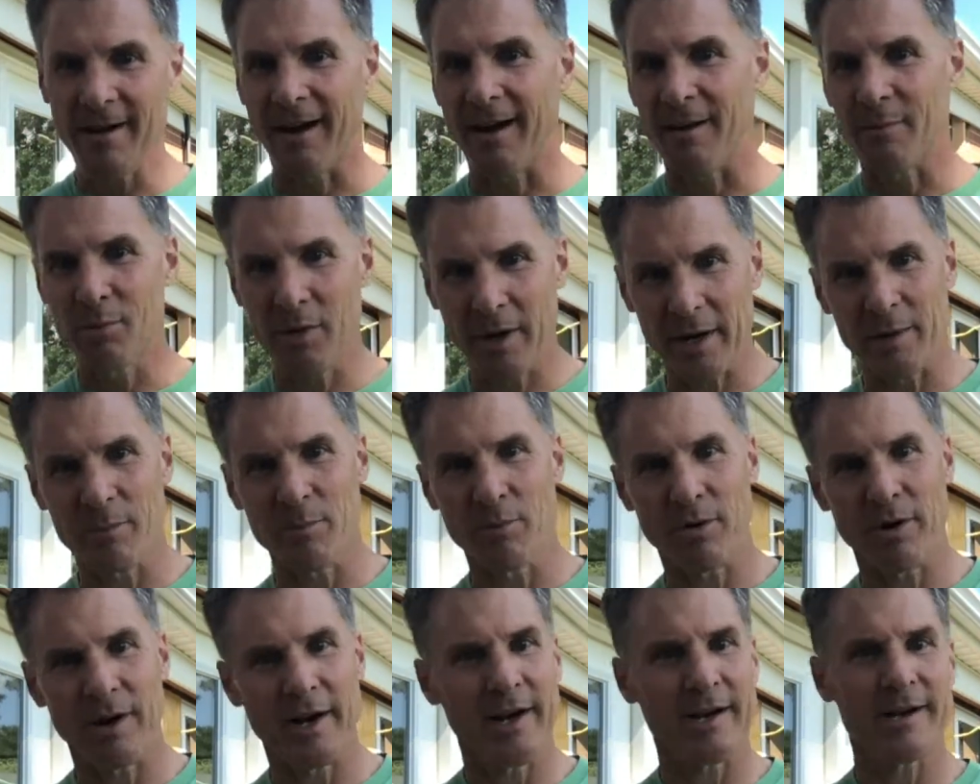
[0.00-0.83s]
bringing
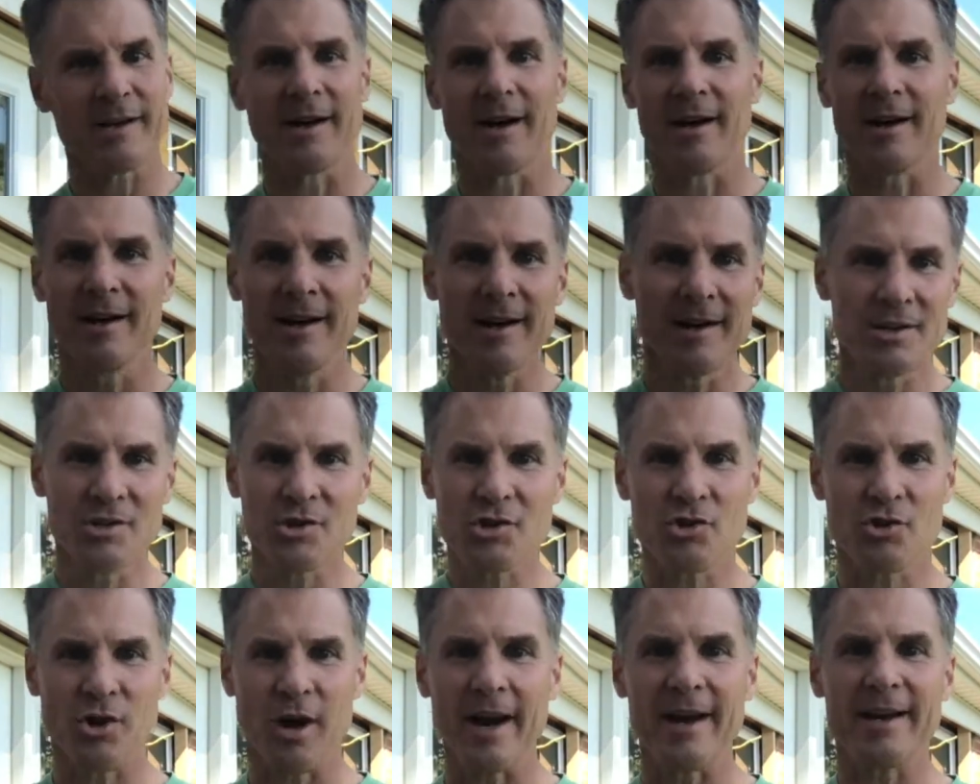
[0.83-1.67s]
brick,
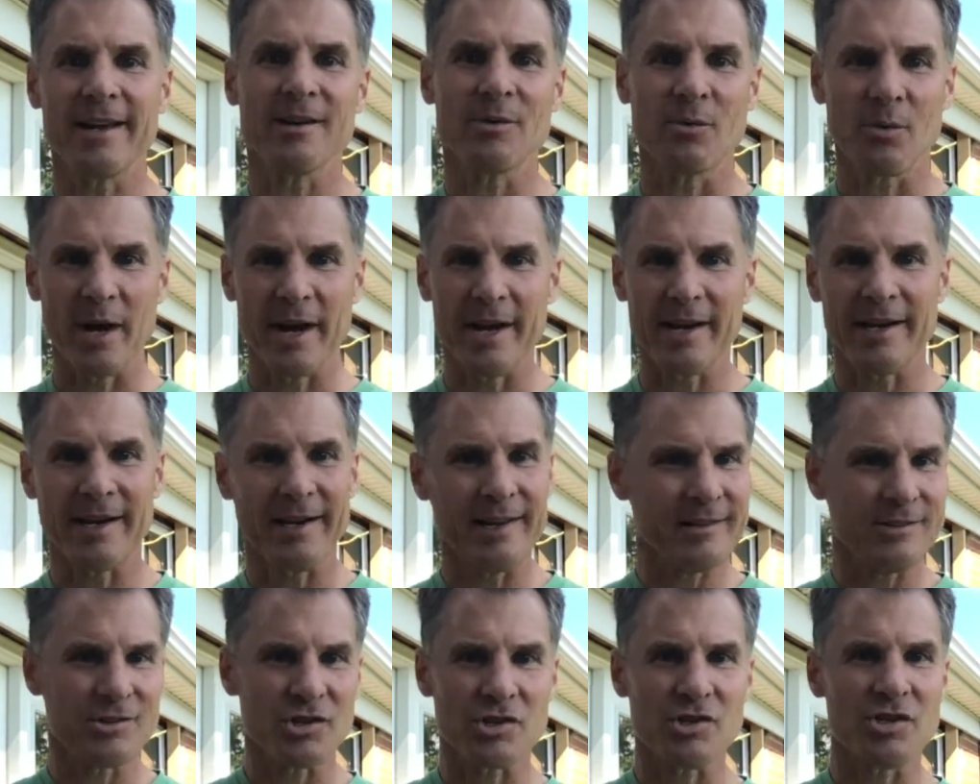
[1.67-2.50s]
striking and
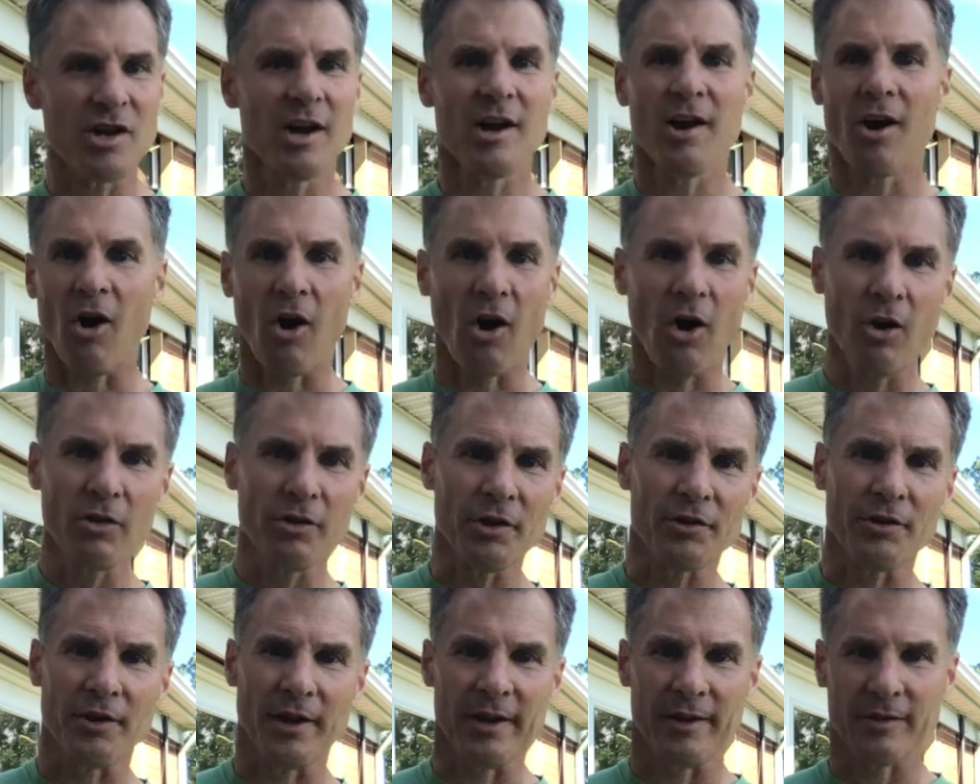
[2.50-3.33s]
raking, just all
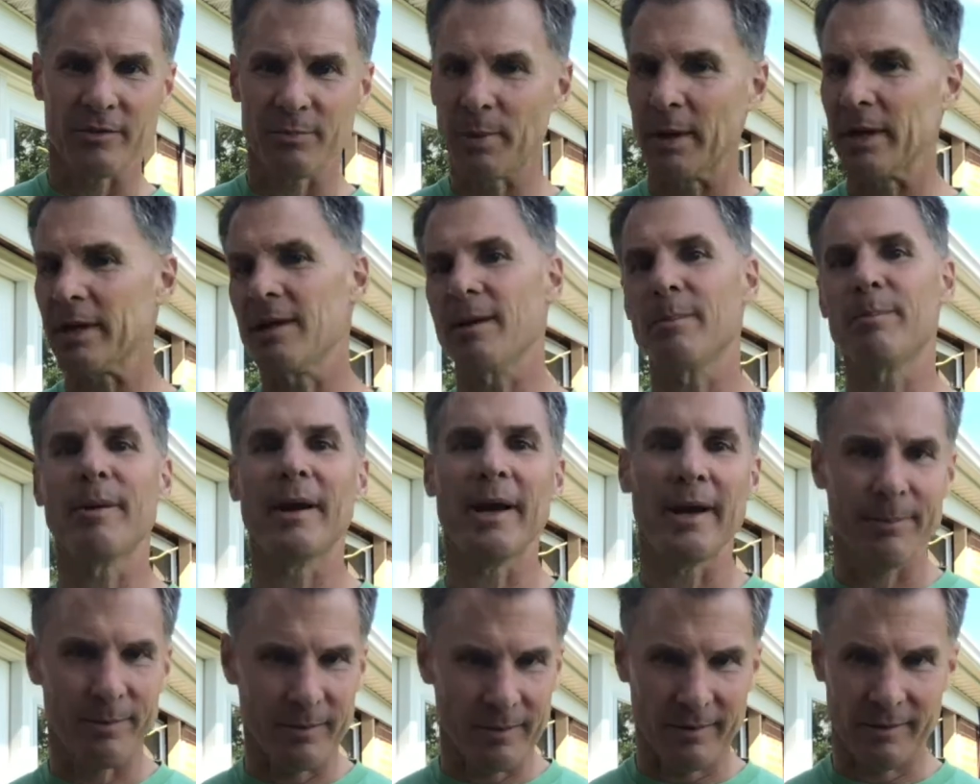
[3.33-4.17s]
the things. Picking up
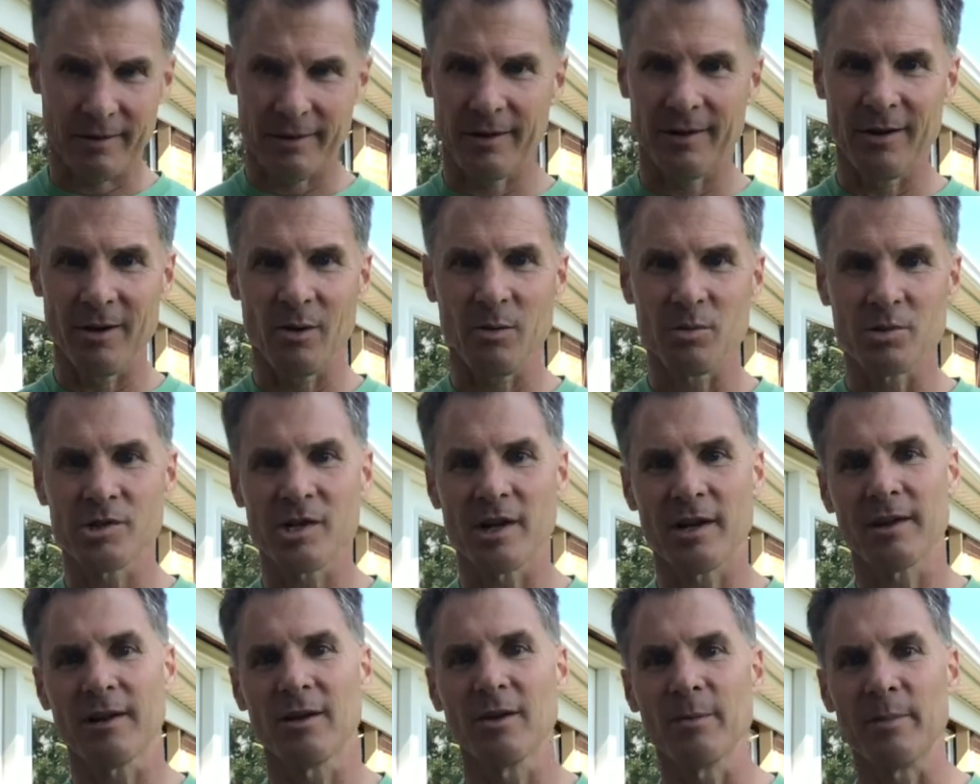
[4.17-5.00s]
paper, it was
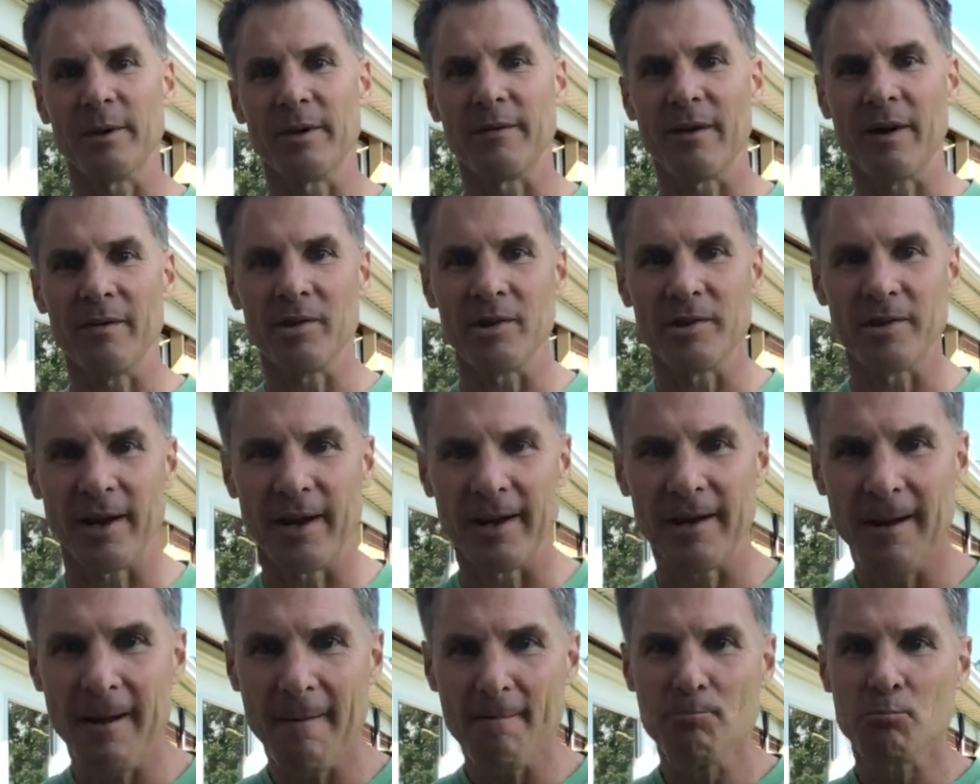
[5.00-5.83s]
a little bit of
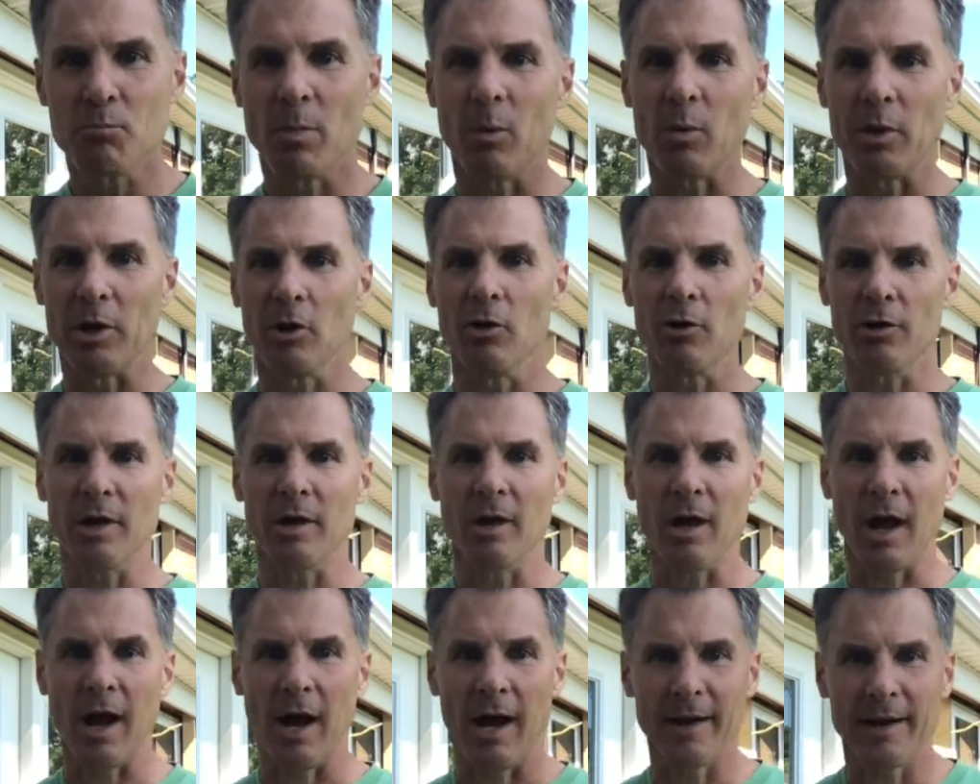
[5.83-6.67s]
everything. But we learned a
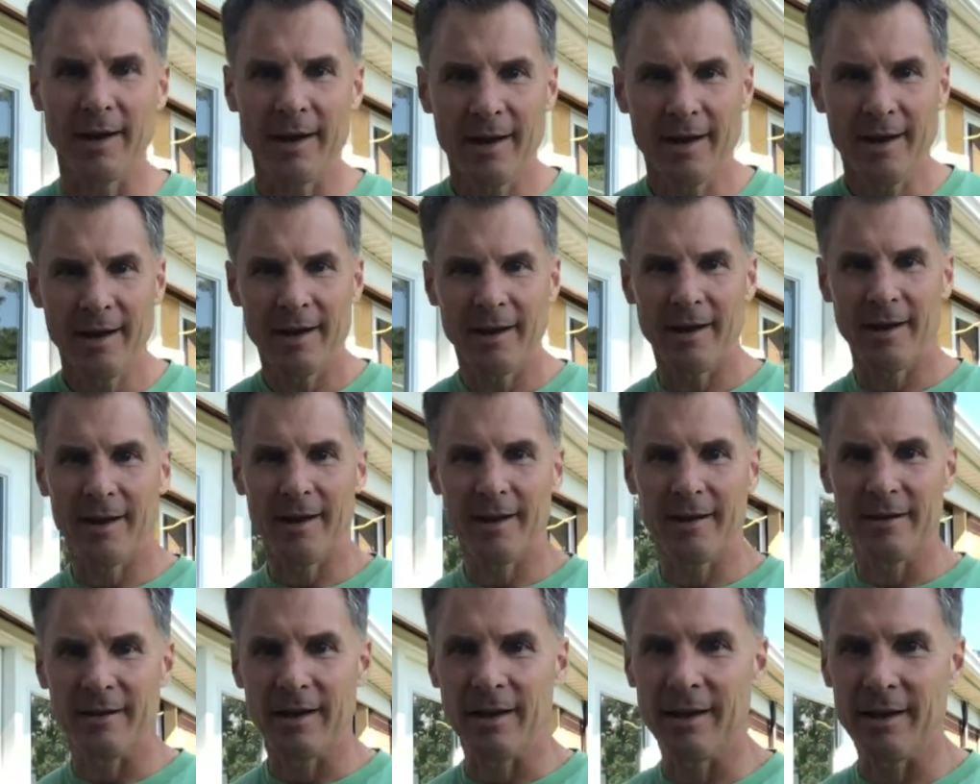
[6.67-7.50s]
lot.
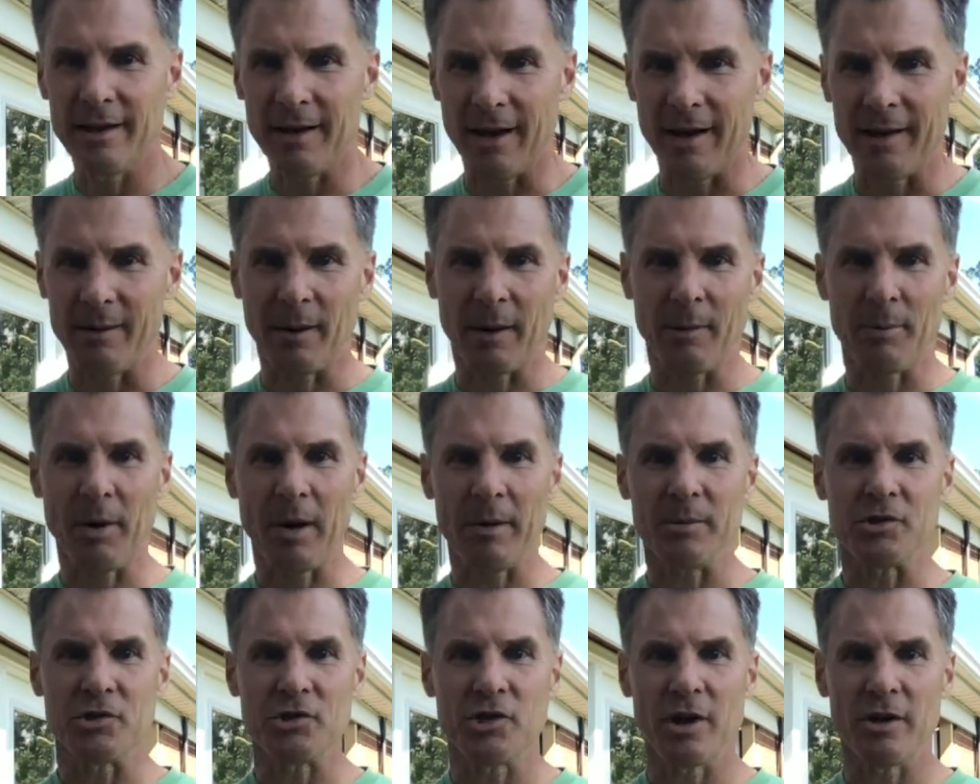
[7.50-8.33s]
And I
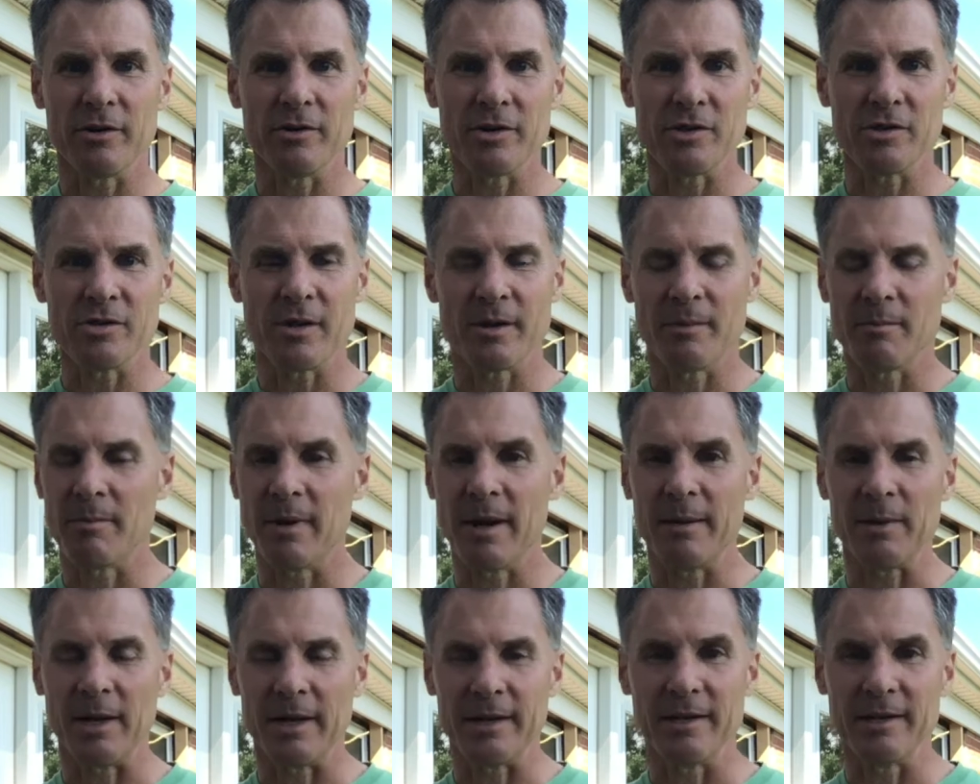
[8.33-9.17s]
probably shared this,
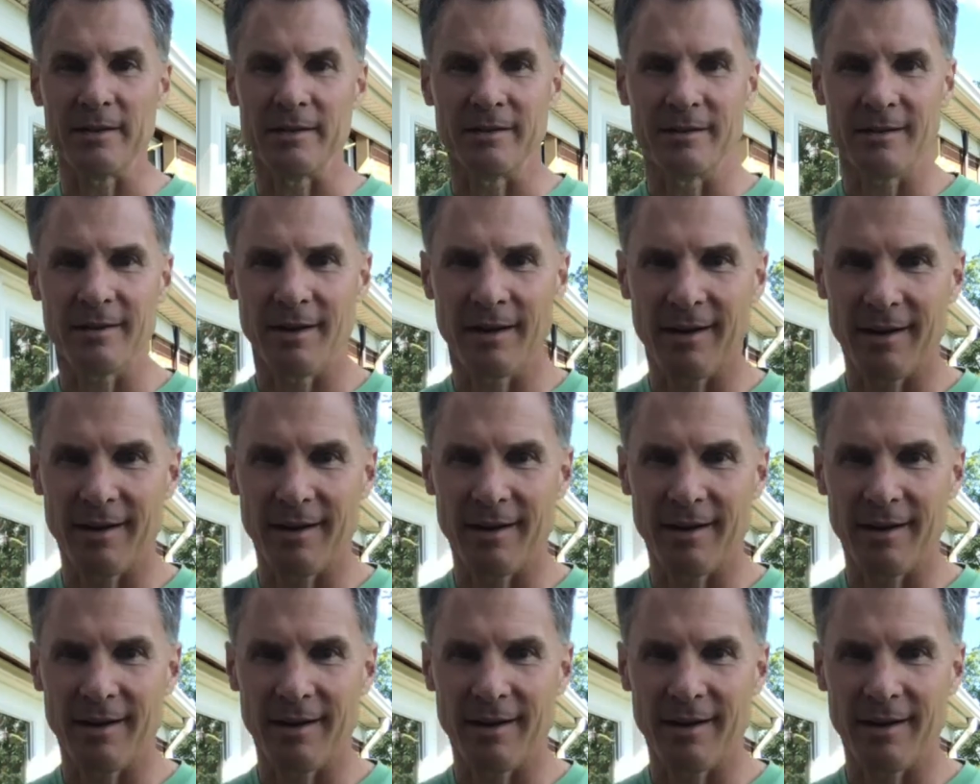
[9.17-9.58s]
maybe I didn't.